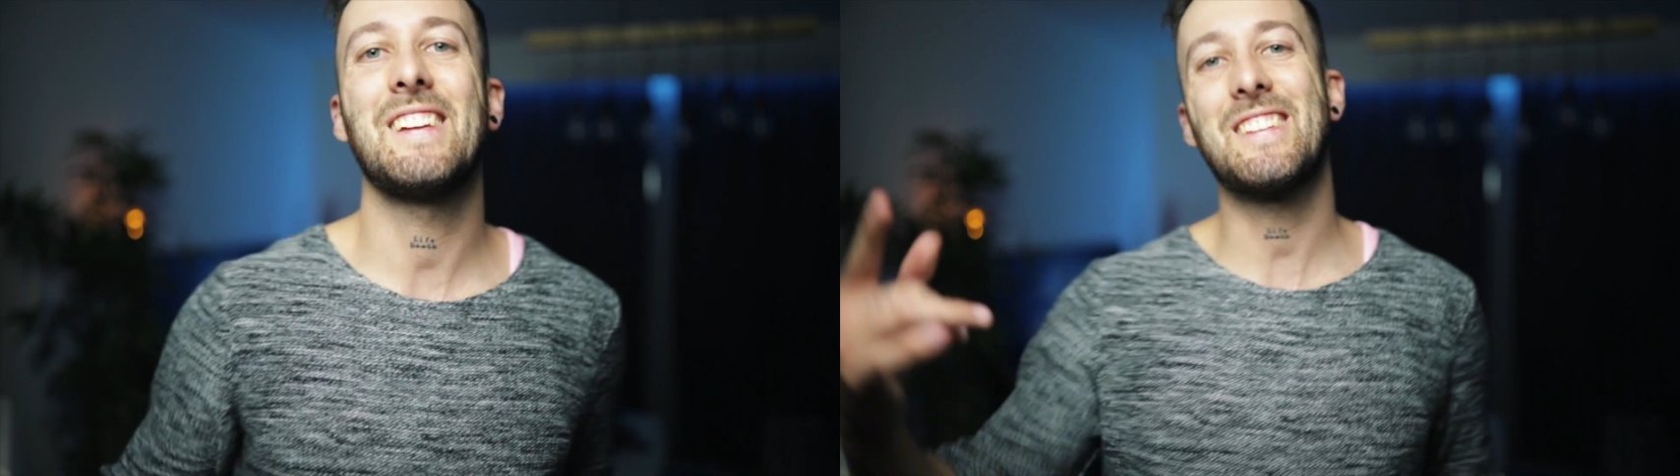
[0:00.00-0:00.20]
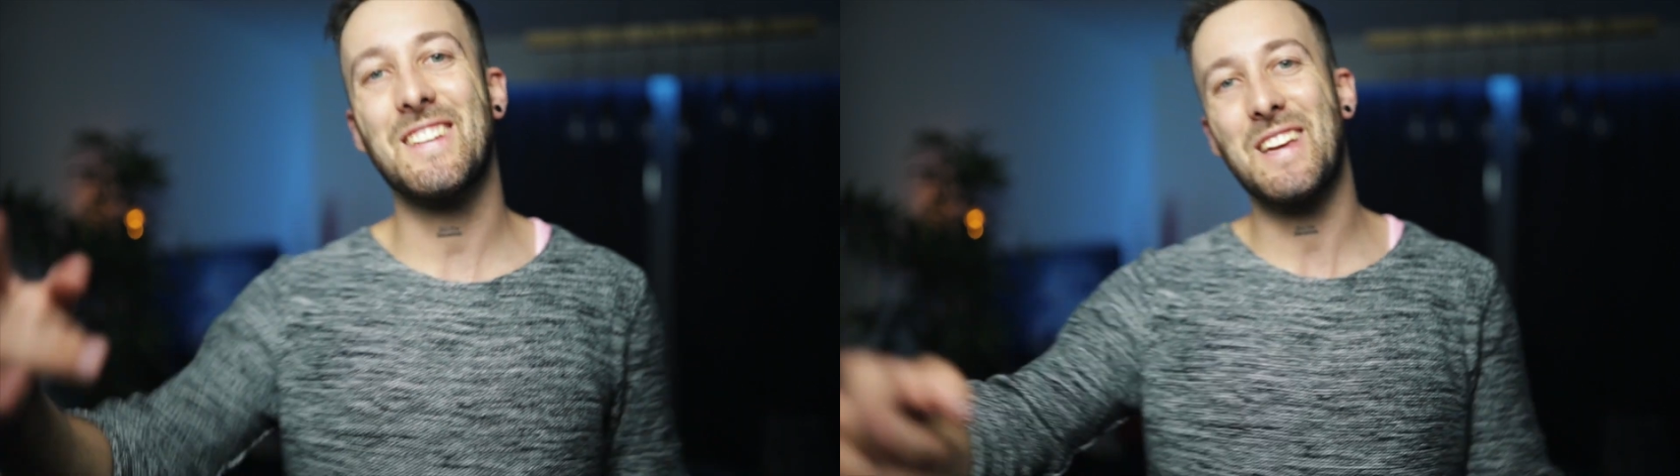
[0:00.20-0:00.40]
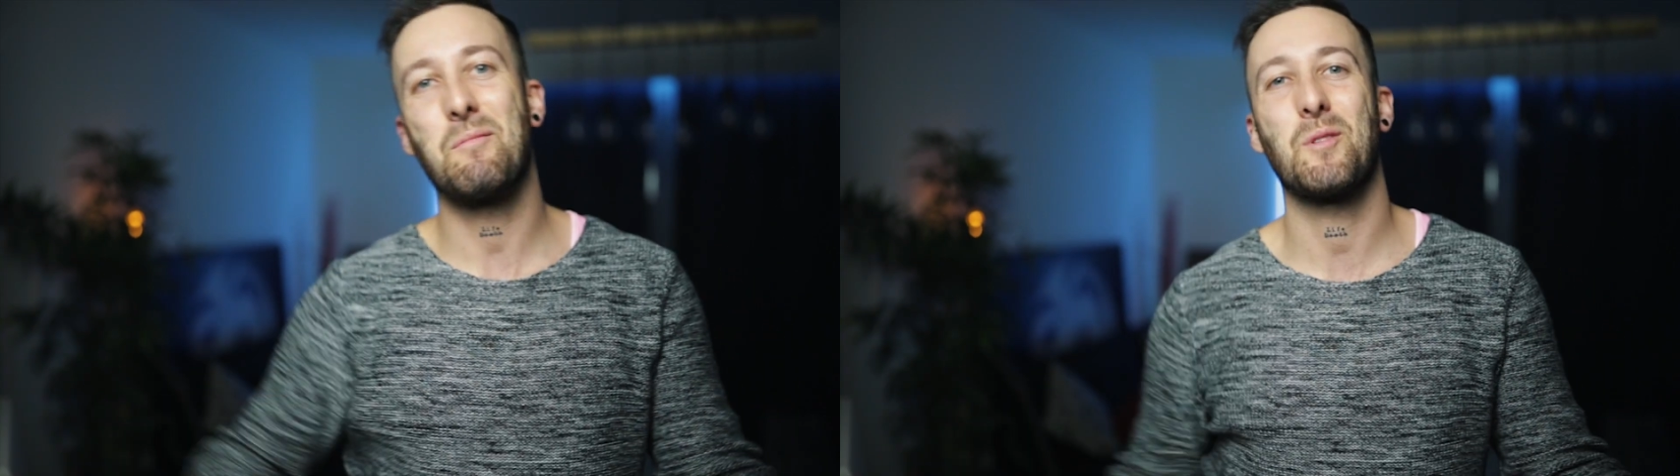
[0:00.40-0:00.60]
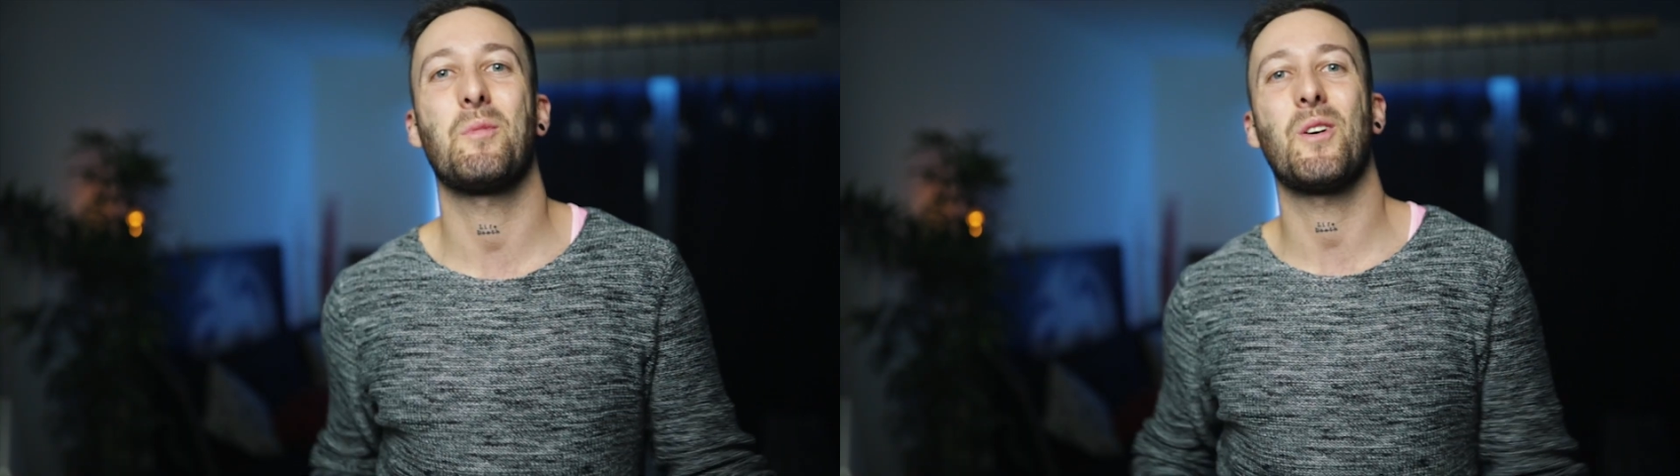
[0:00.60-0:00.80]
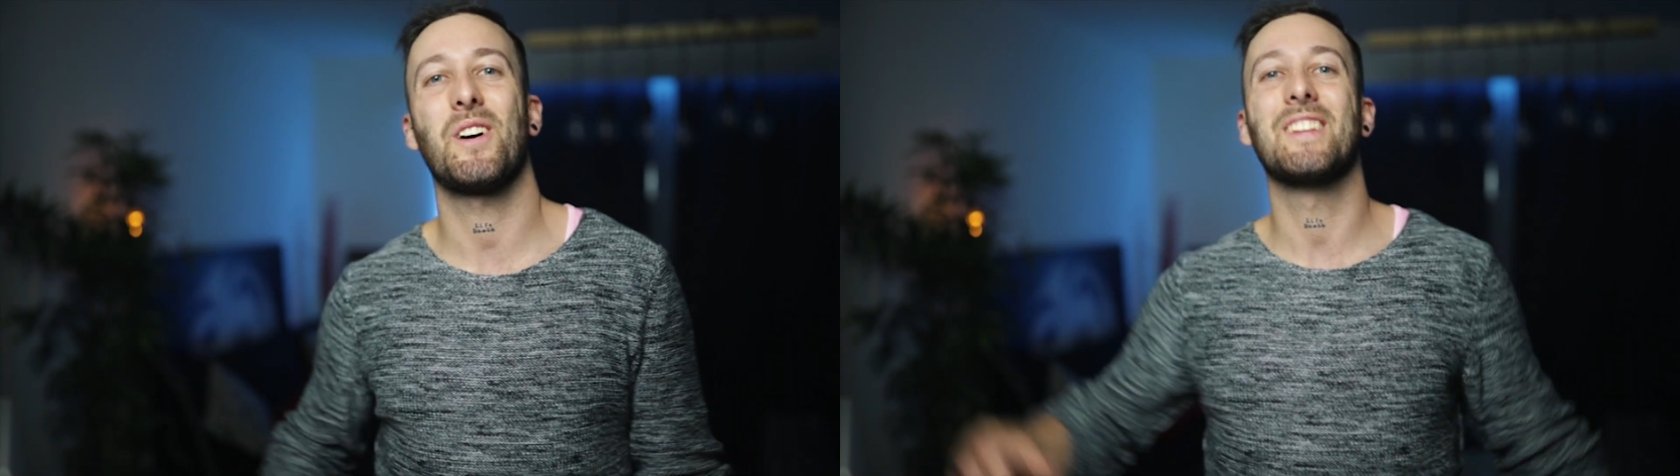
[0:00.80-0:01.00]
It's your camera
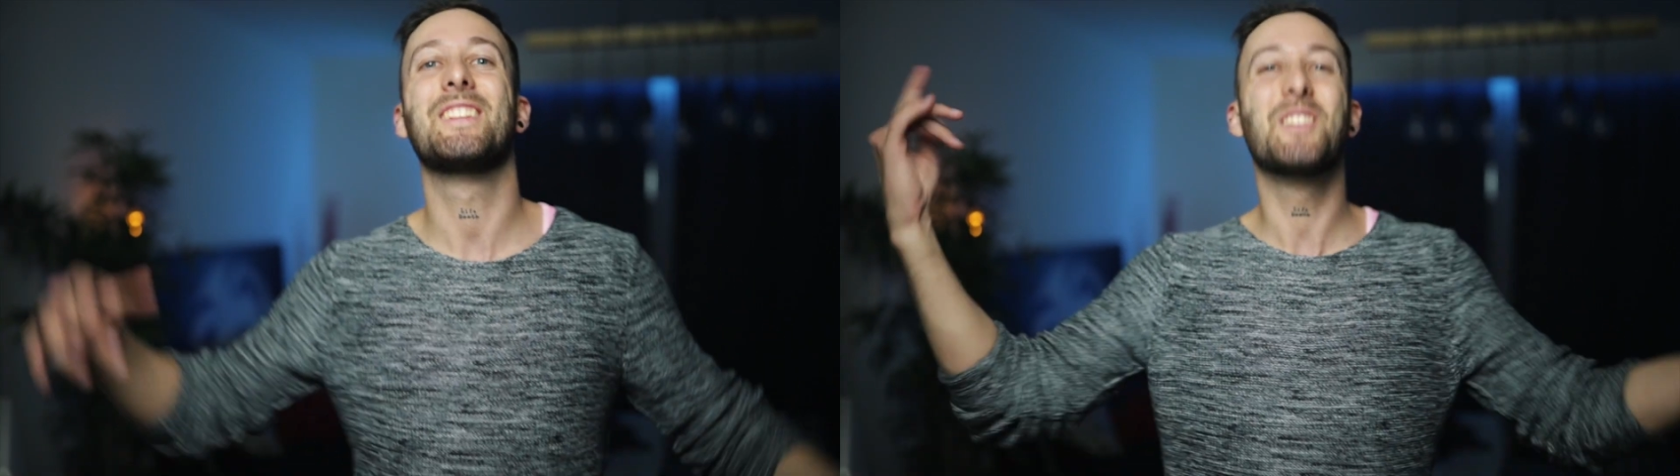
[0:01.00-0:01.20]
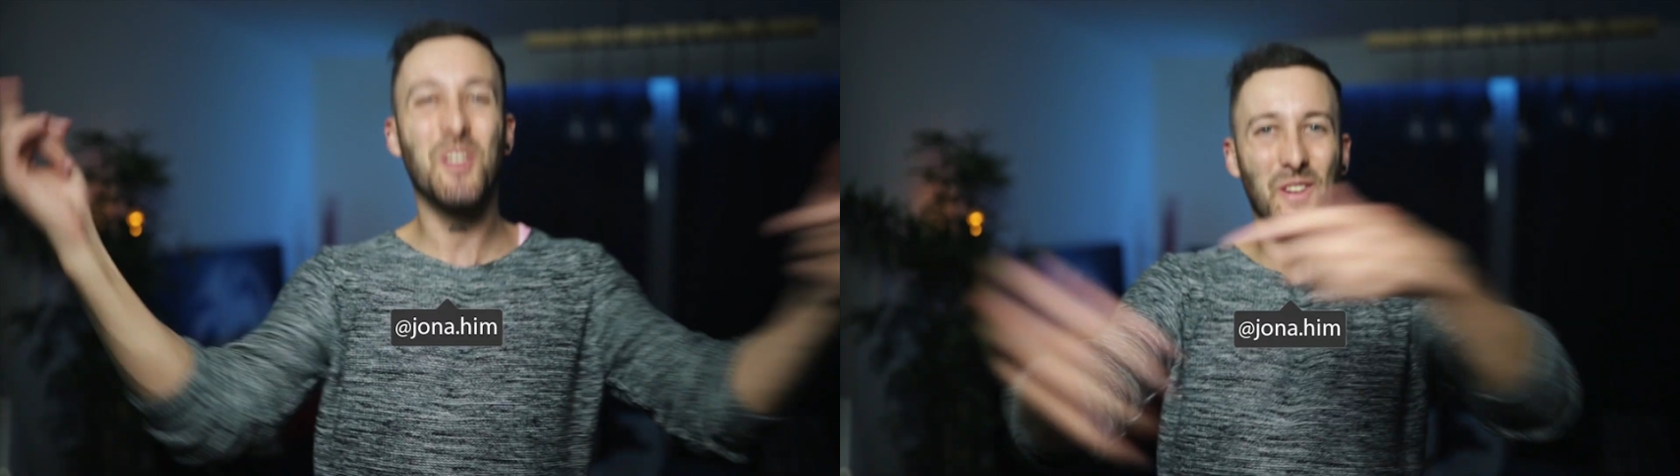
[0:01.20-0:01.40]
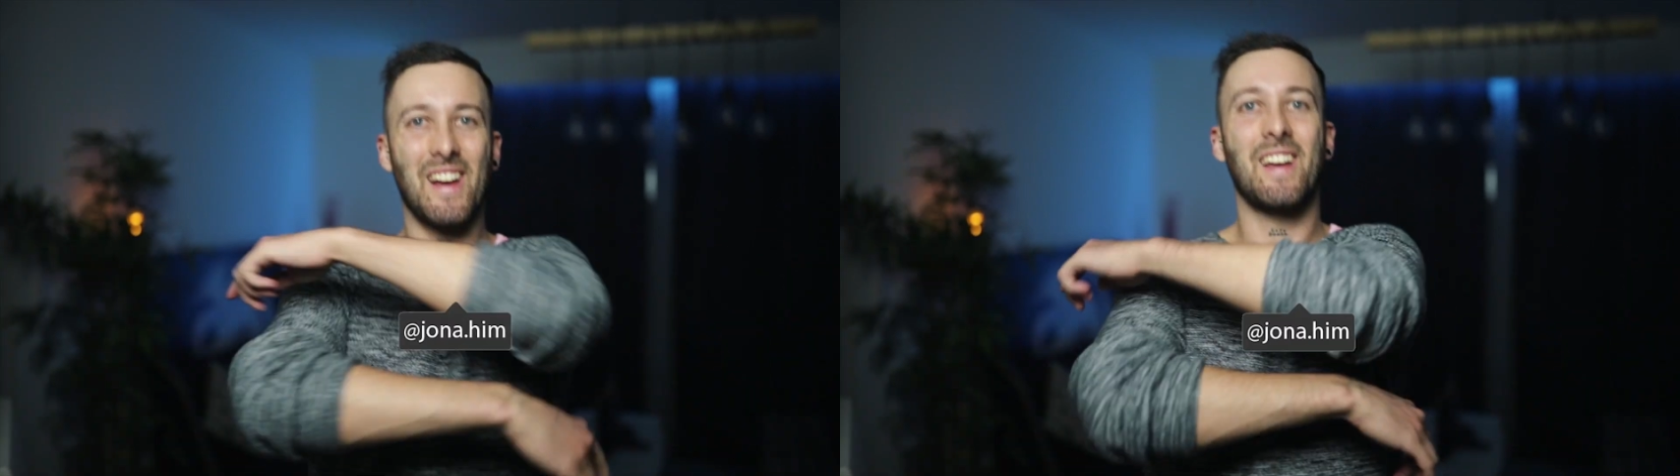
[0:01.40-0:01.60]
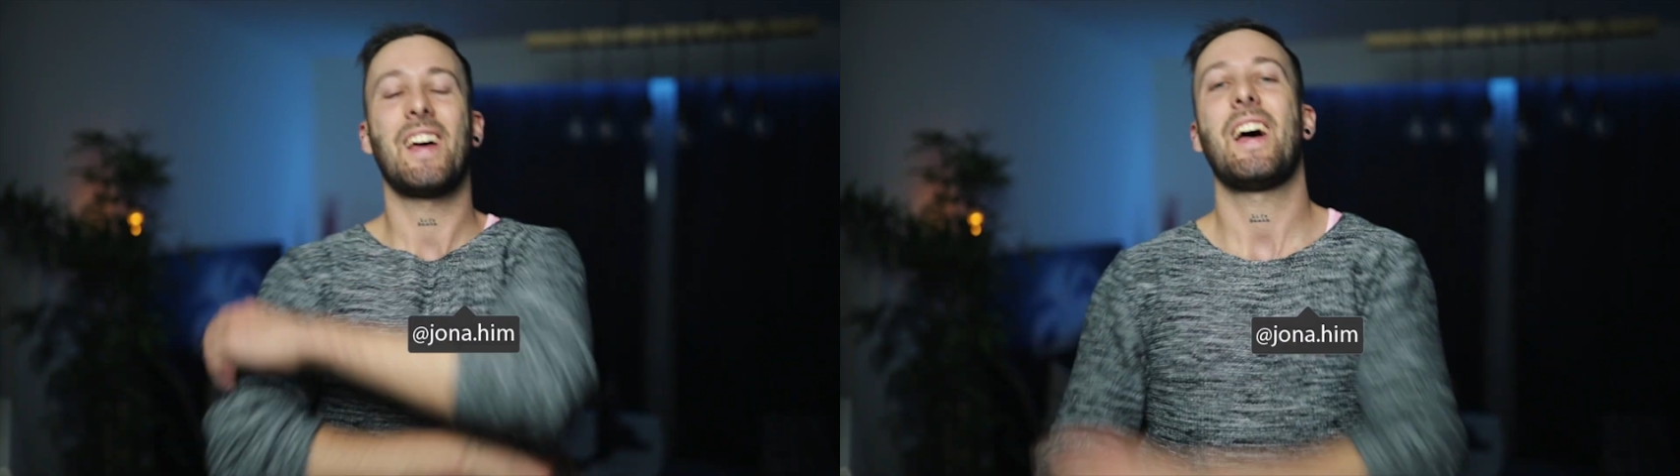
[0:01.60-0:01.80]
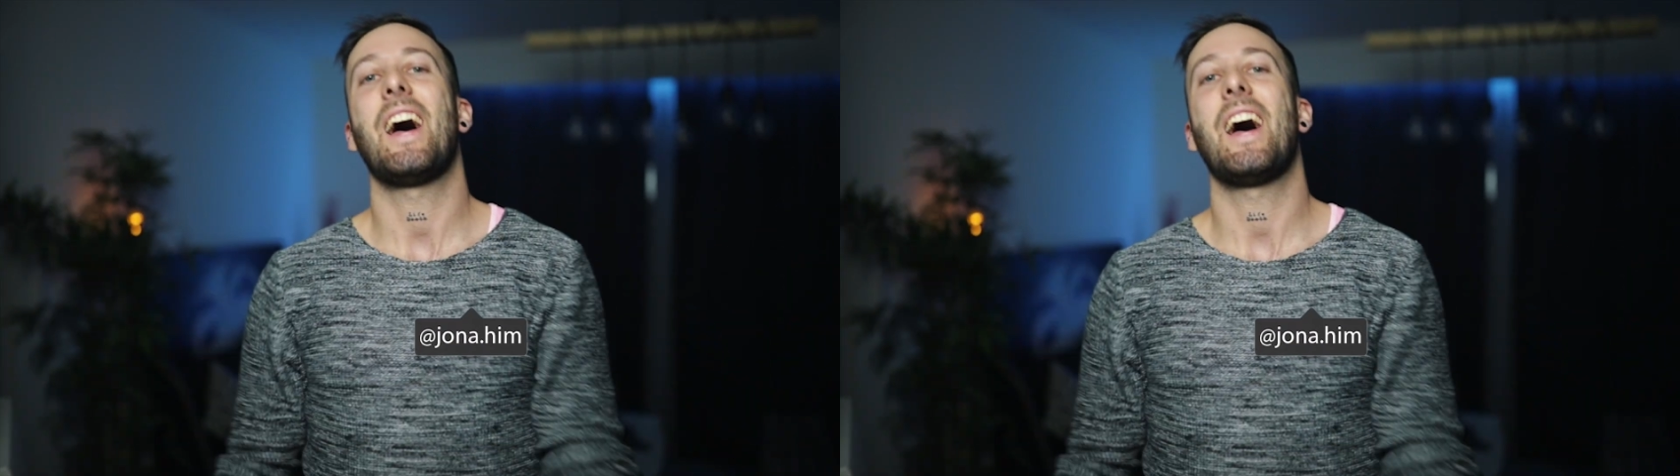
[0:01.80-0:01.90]
boy, Jona,